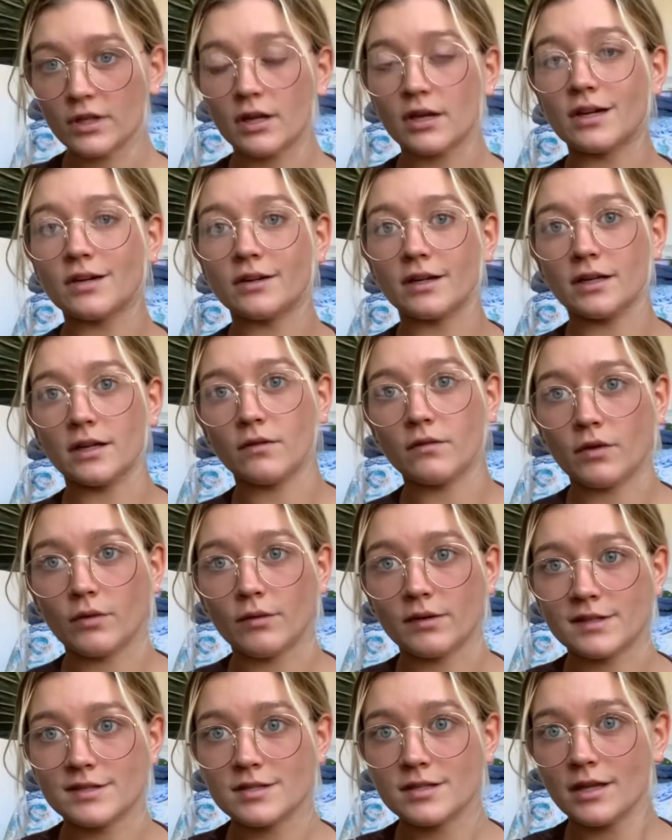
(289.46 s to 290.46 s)
All right,
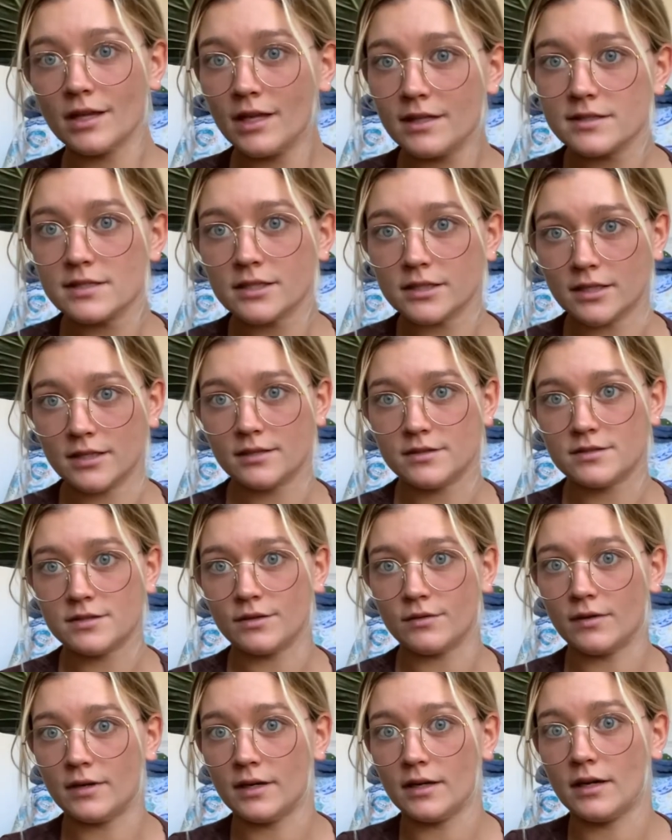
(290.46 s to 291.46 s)
everyone, so let's get into
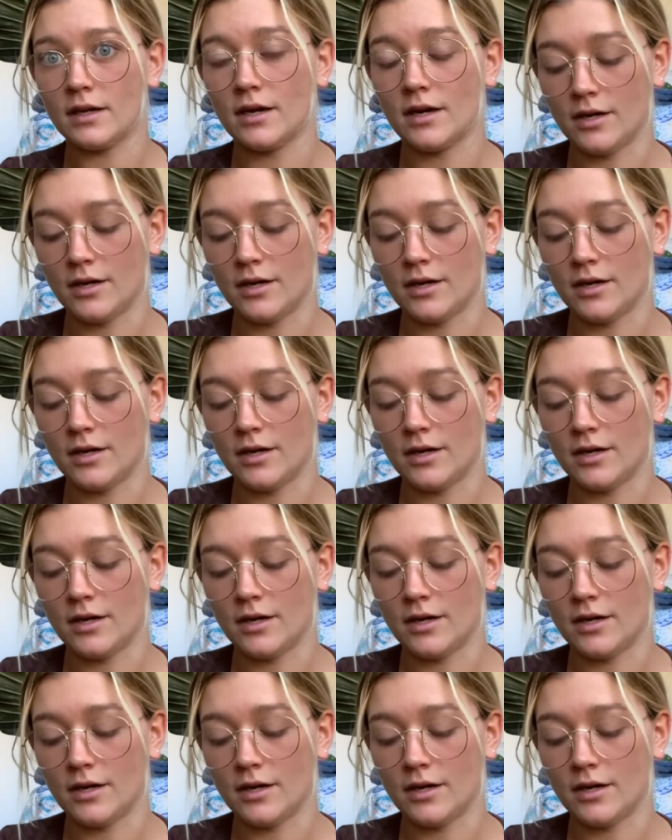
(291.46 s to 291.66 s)
it.